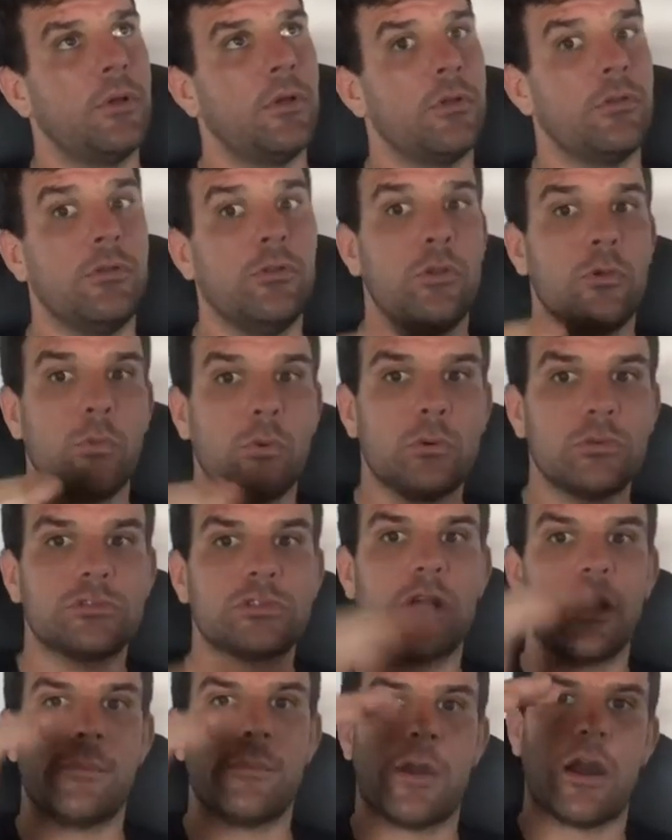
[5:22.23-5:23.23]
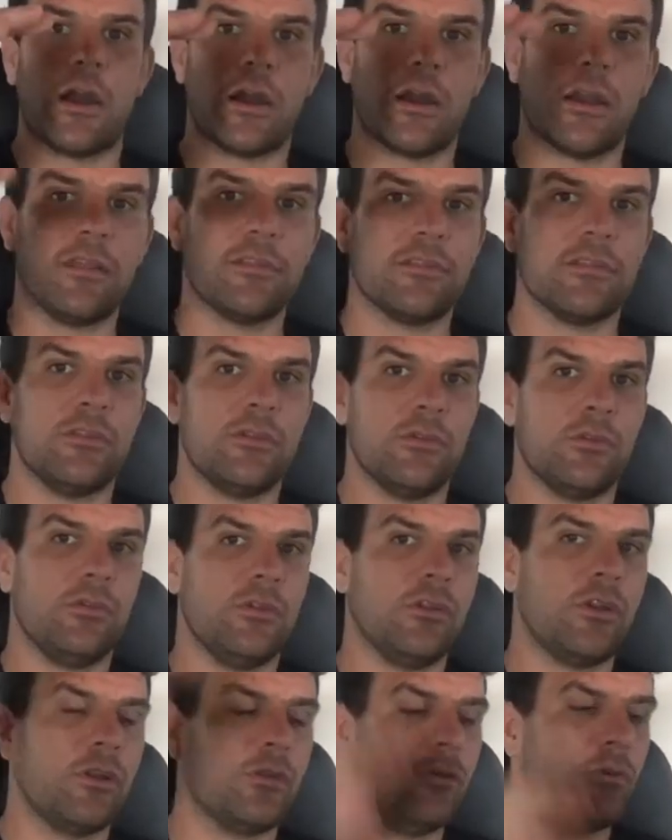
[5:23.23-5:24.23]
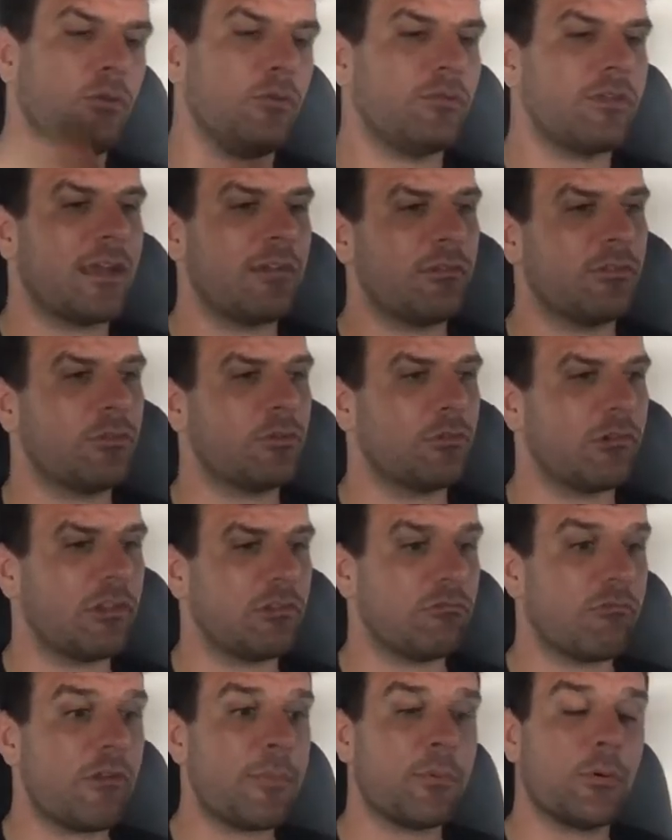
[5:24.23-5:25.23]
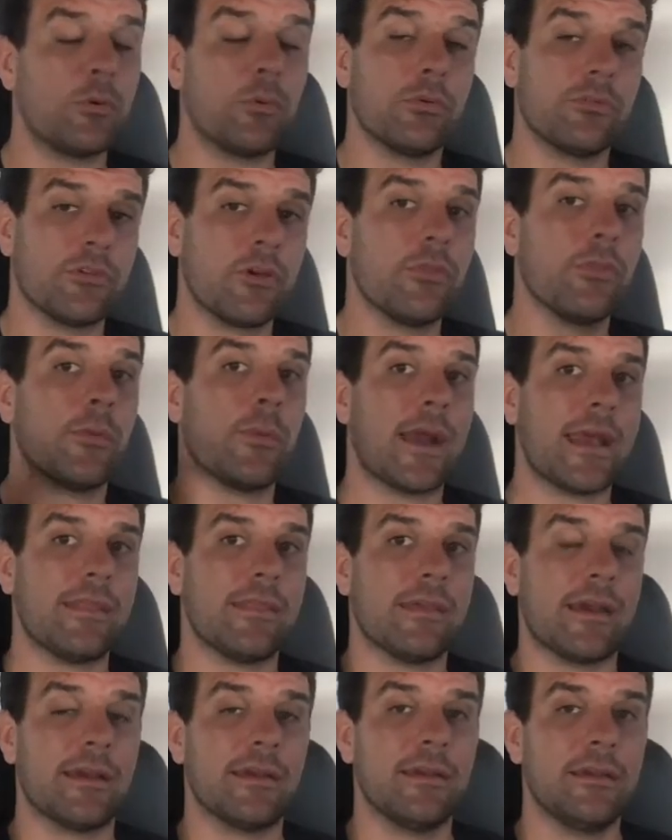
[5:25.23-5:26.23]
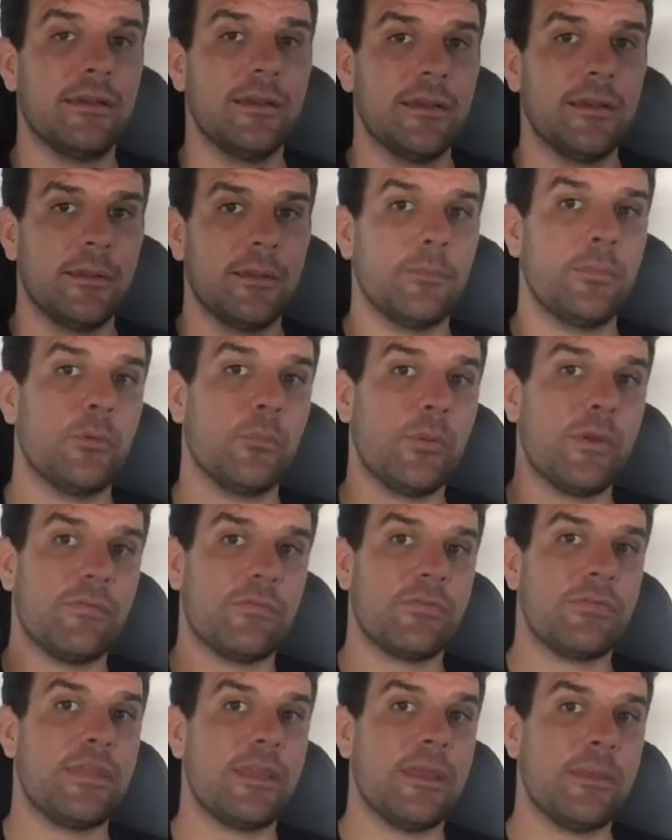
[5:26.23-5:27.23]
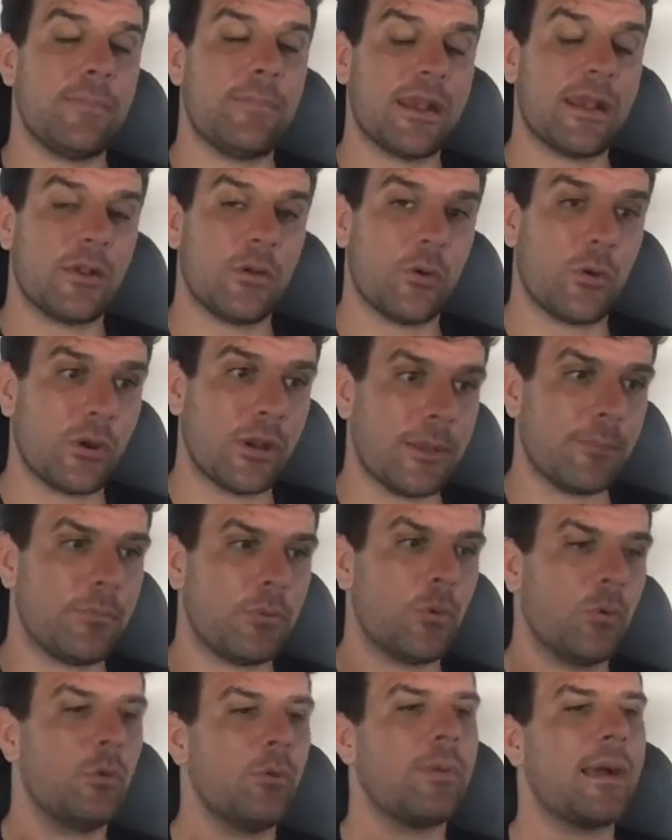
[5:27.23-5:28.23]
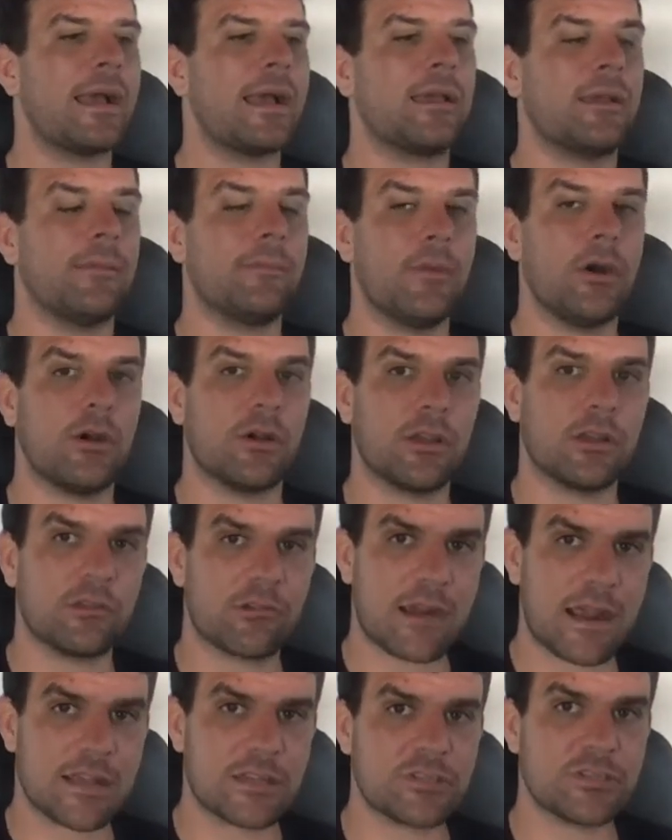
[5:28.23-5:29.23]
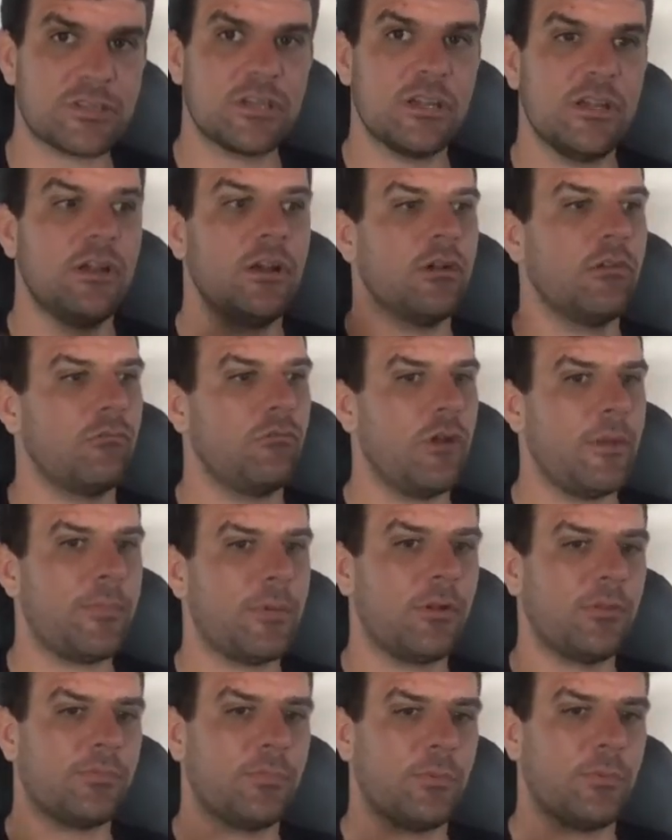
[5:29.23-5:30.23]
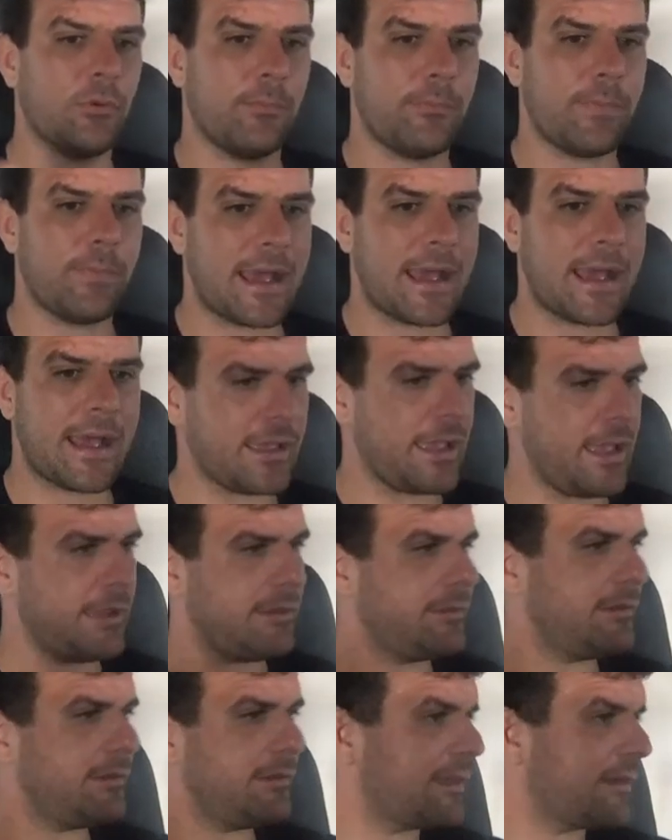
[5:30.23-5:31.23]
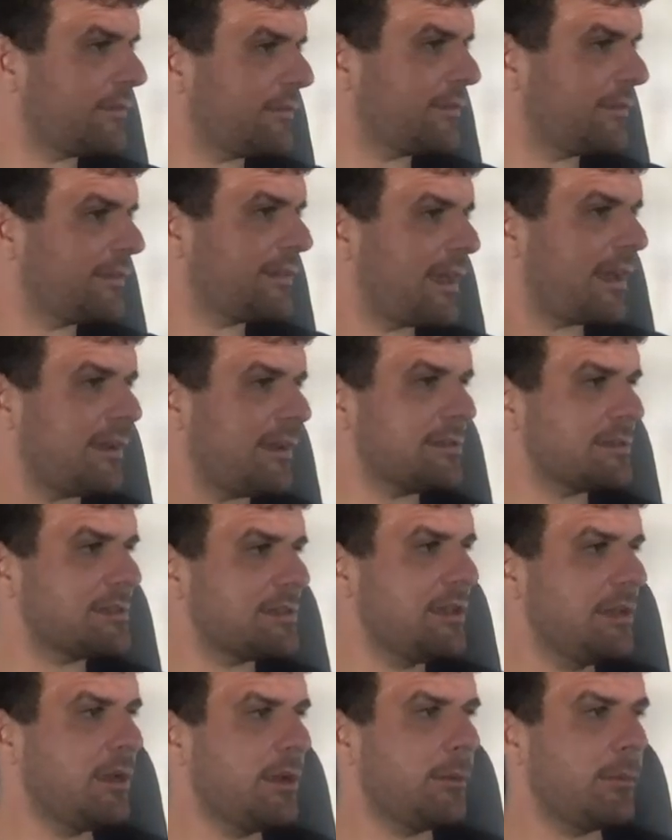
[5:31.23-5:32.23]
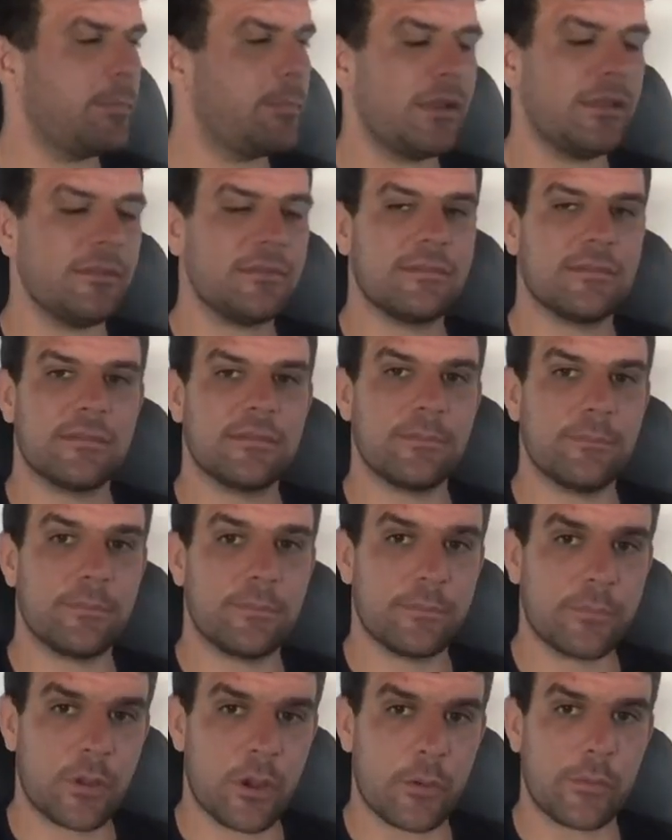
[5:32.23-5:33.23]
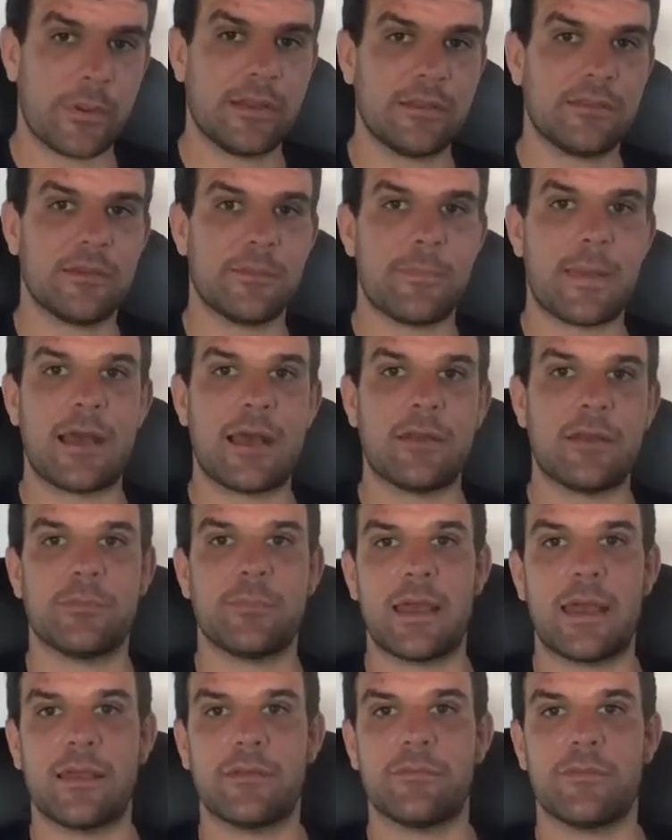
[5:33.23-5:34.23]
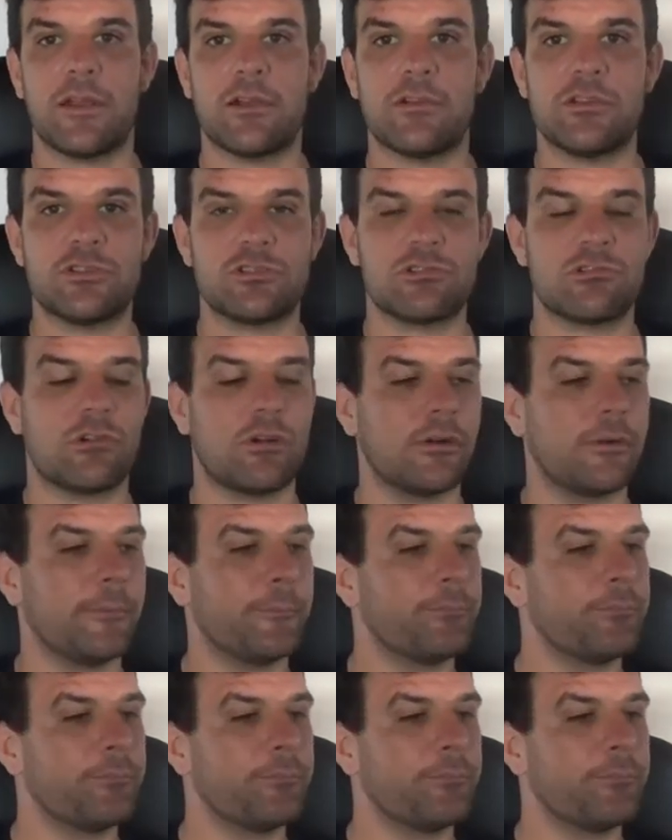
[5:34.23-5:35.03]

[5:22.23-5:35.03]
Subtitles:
new all-time highs and new territories, Ripple was on the way there. But with the Bitcoin pullback and market crash, Ripple has pulled back 87 cents, but it's going to bounce back very strong.